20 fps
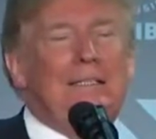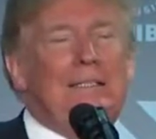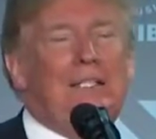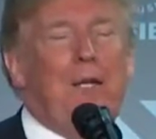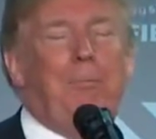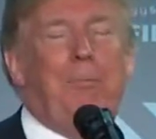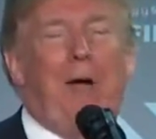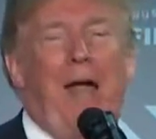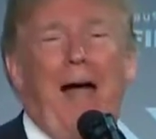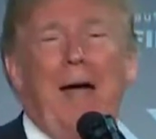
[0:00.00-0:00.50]

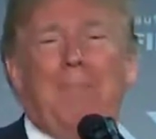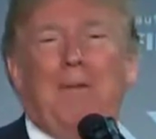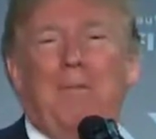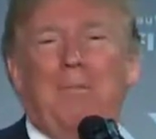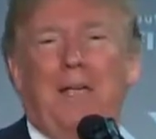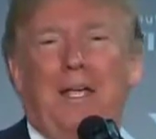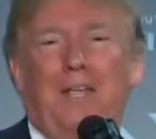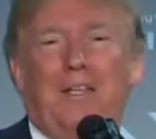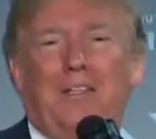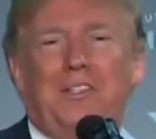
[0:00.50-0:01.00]
The
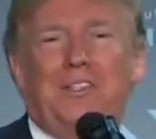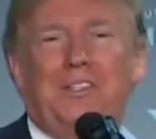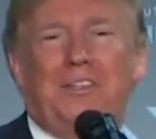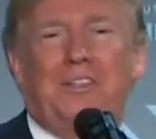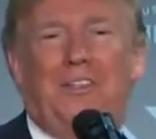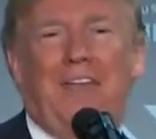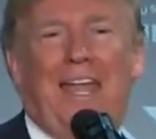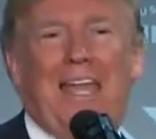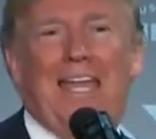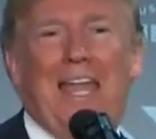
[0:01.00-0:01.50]
problem is
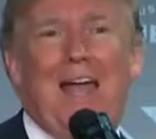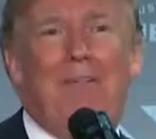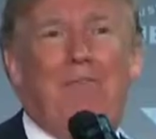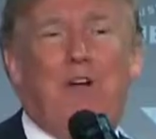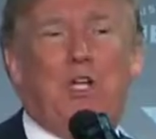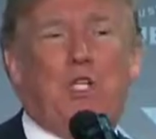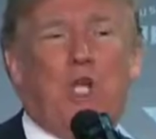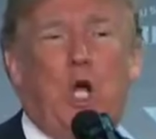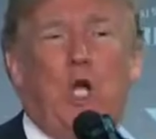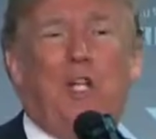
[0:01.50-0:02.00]
they
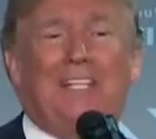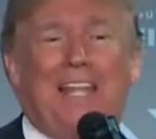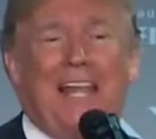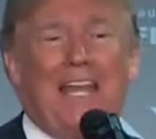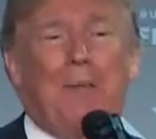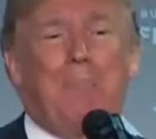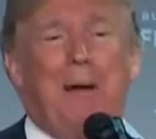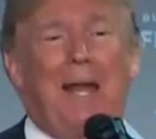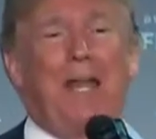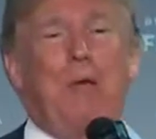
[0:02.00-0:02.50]
never told
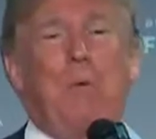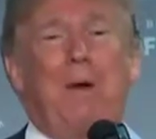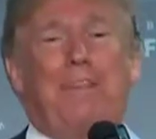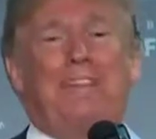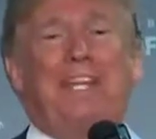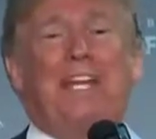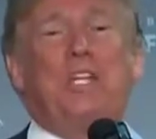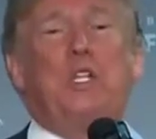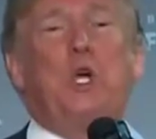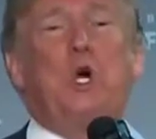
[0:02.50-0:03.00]
anybody
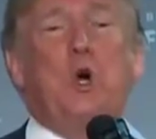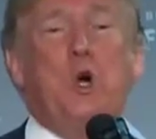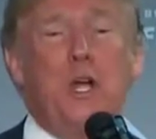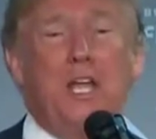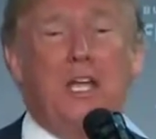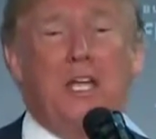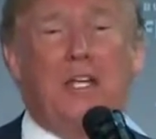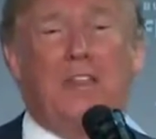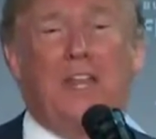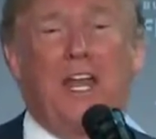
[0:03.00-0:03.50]
what they're
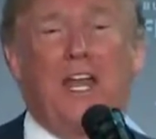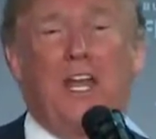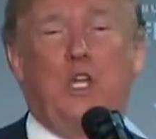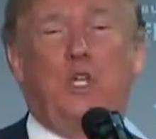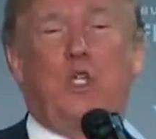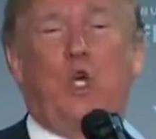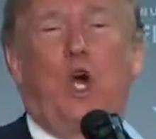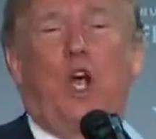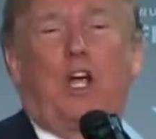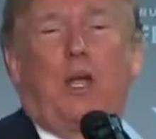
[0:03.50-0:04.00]
doing. They
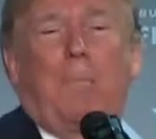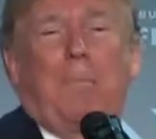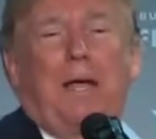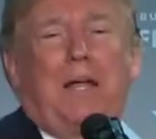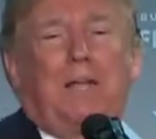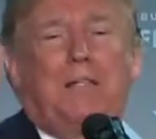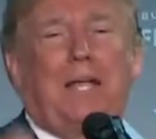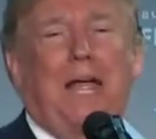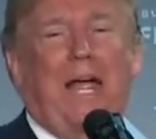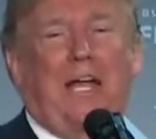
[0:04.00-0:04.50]
didn't talk
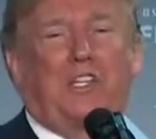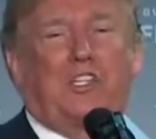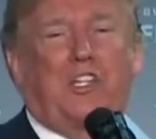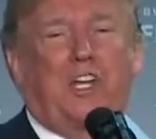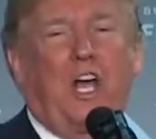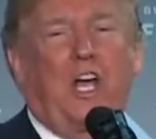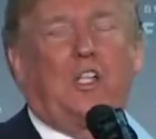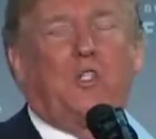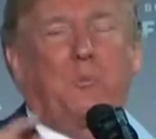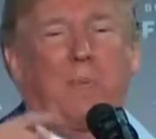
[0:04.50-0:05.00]
about tax
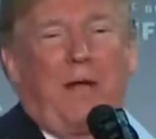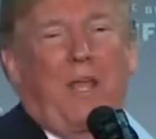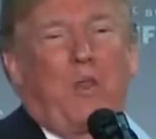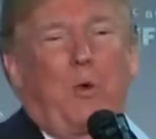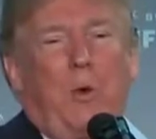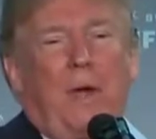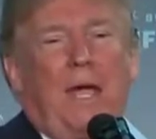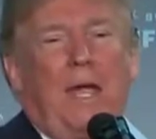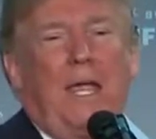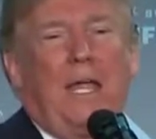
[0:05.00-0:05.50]
cuts. By
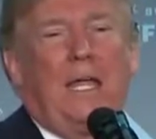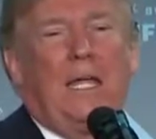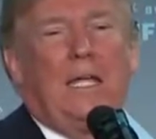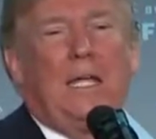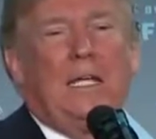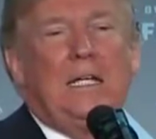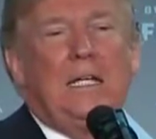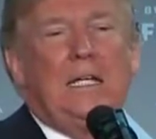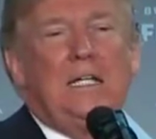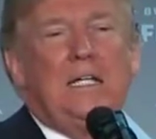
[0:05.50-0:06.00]
the way,
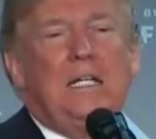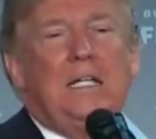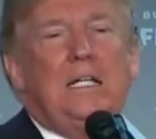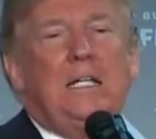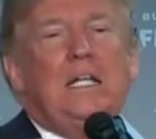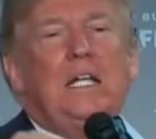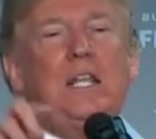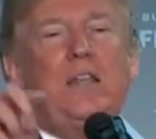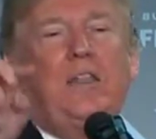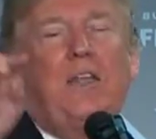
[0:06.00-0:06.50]

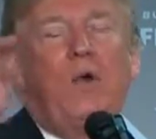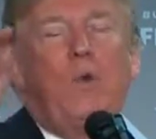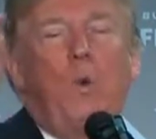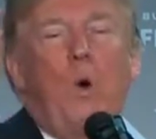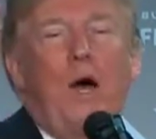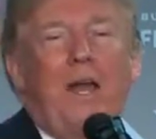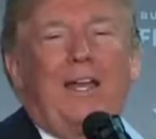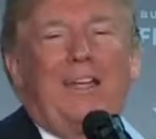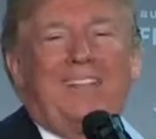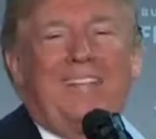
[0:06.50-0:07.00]
they
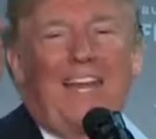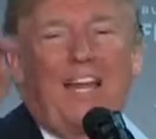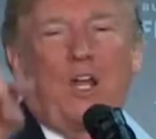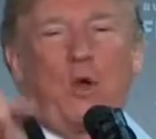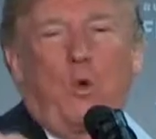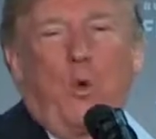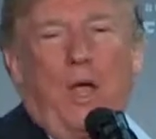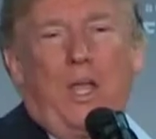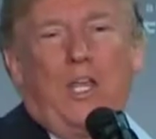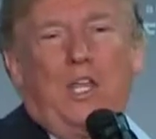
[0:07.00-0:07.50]
want to take
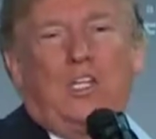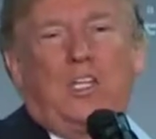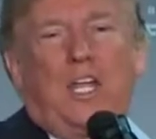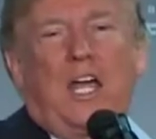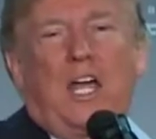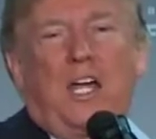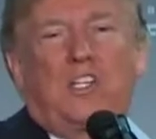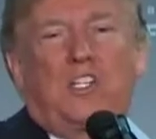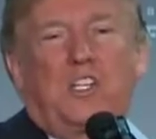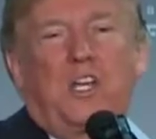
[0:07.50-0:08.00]
away your
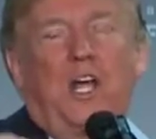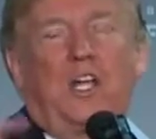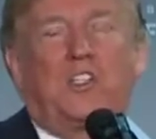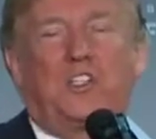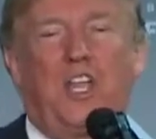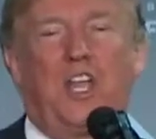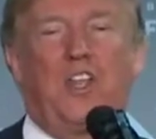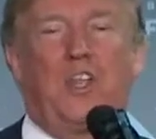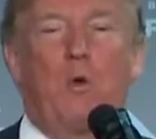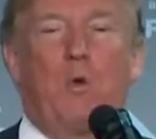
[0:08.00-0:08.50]
tax
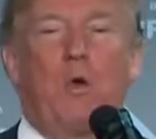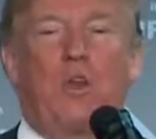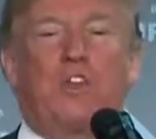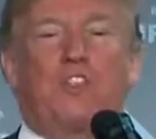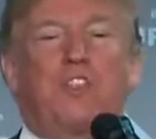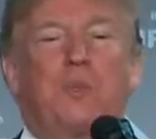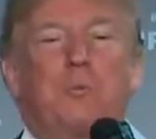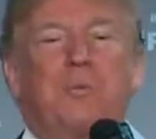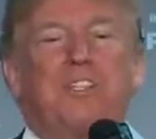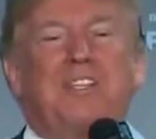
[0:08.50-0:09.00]
cuts, and they want to
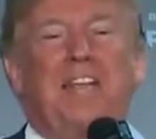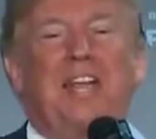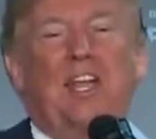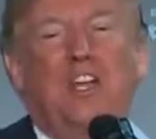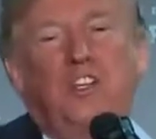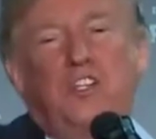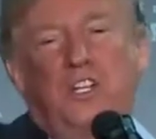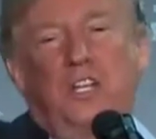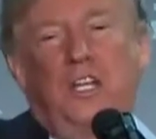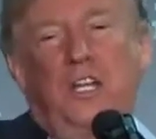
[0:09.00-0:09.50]

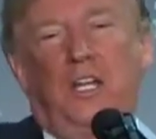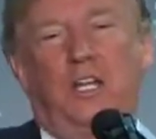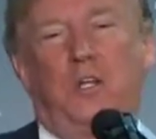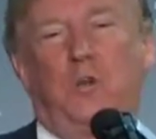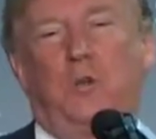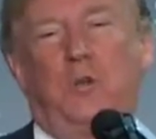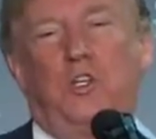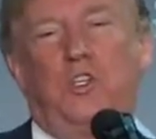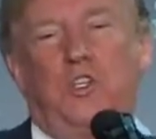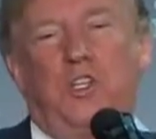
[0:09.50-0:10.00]
substantially
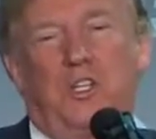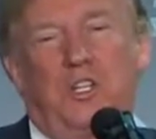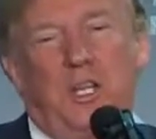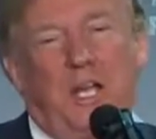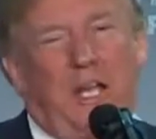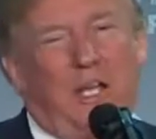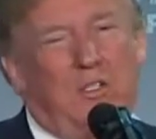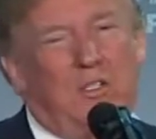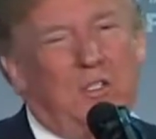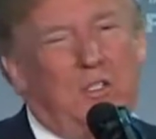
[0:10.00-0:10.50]
increase your
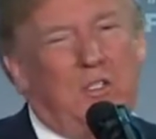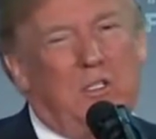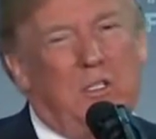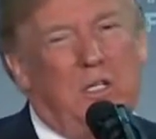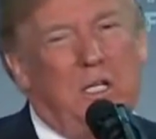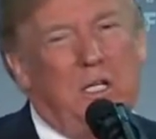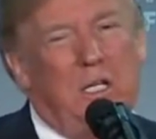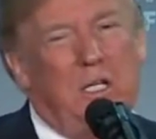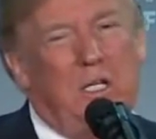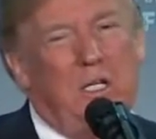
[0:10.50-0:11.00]
taxes.
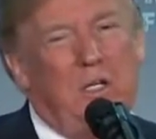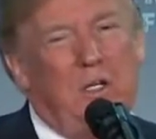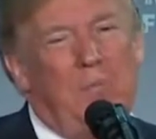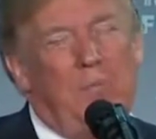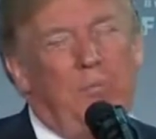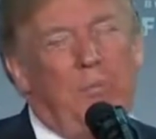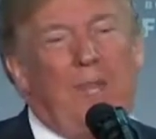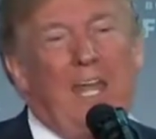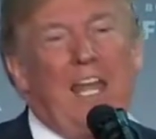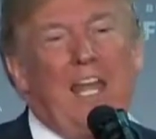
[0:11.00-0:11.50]

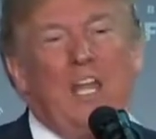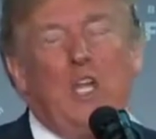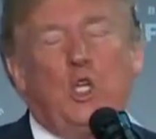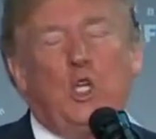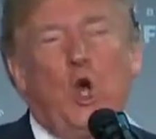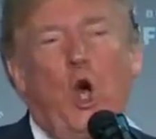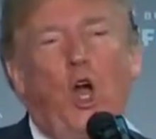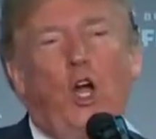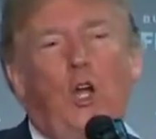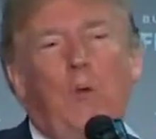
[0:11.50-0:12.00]
They didn't
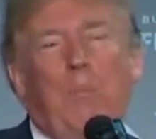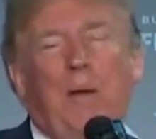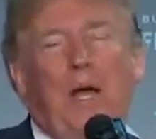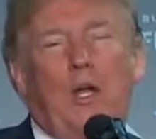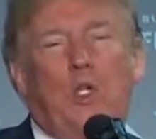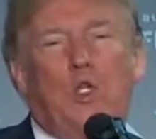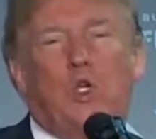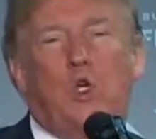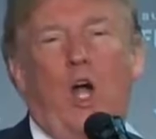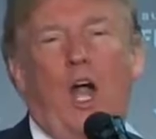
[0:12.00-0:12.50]
talk
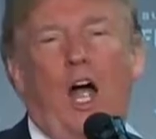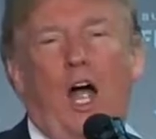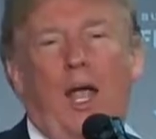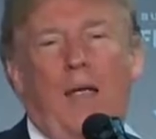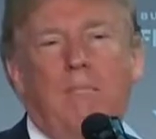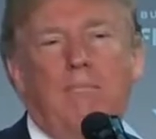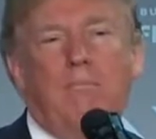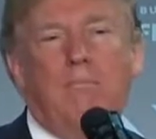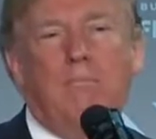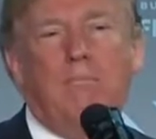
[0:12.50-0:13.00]
about
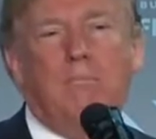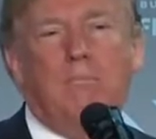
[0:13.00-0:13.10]
crime.